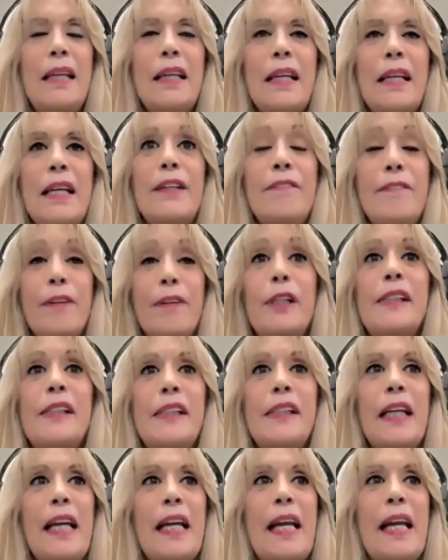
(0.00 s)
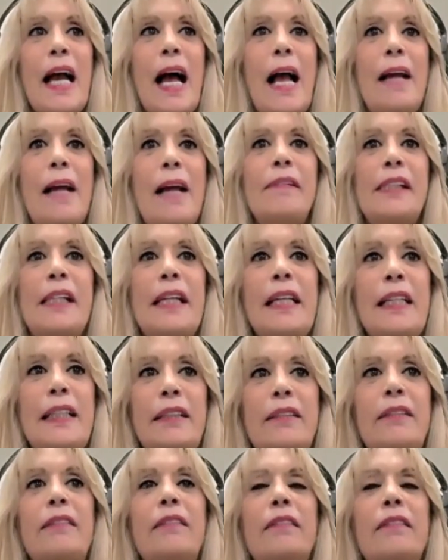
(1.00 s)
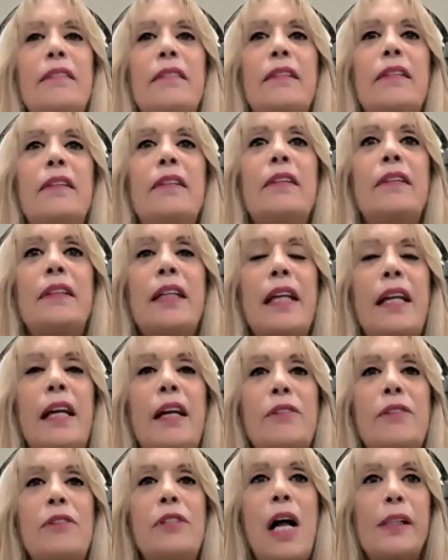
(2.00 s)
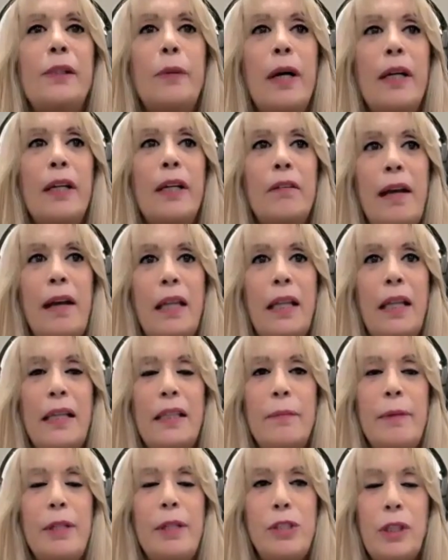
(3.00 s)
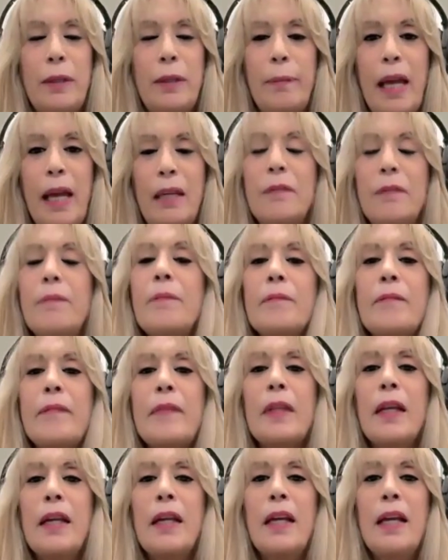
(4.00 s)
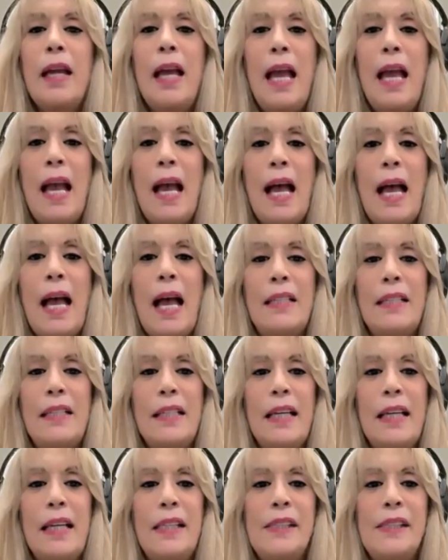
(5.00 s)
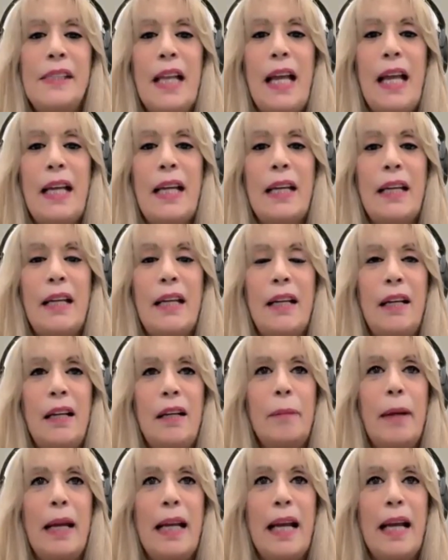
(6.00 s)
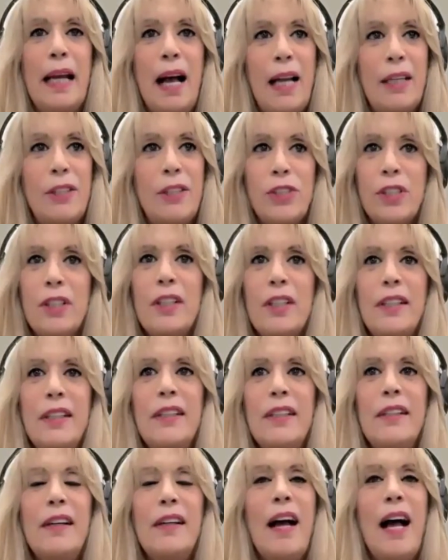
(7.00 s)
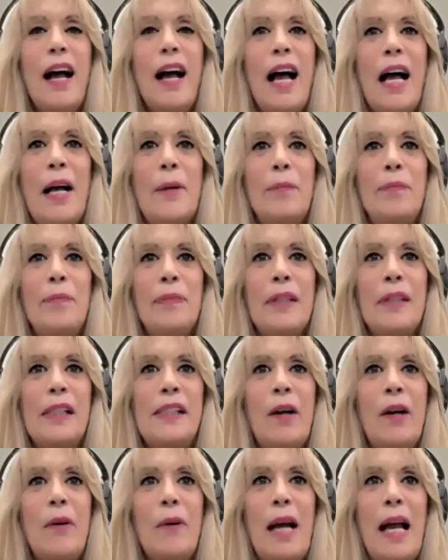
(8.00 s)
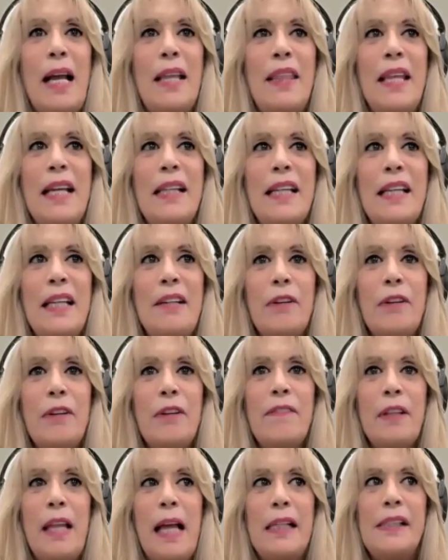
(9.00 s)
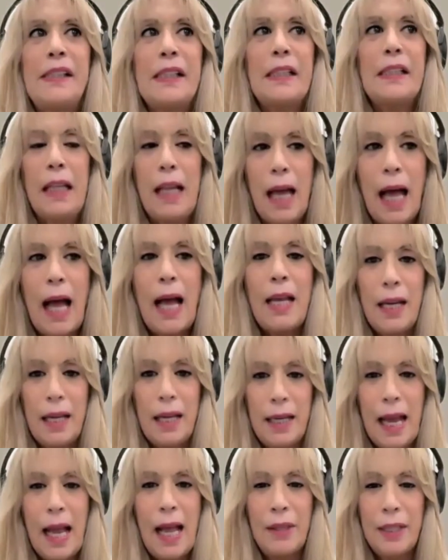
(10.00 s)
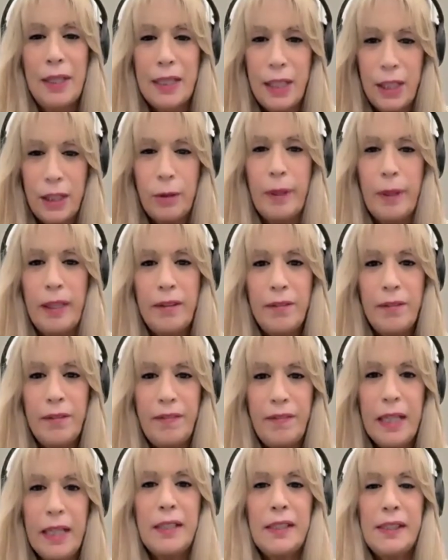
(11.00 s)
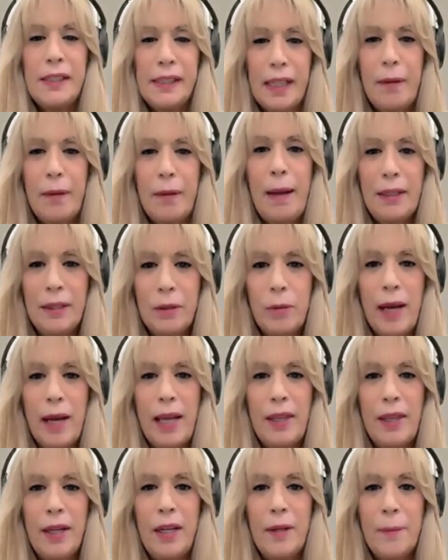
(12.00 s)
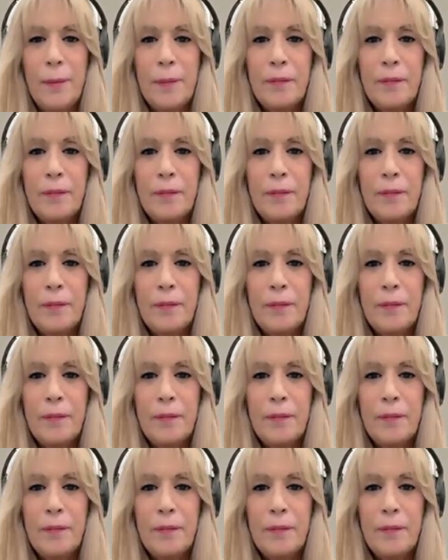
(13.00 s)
Conversely, I've seen, dogs walking around like the Michelin Man. And it's like, oh my gosh. So I think that it reflects a lot on how the human feels about the weather.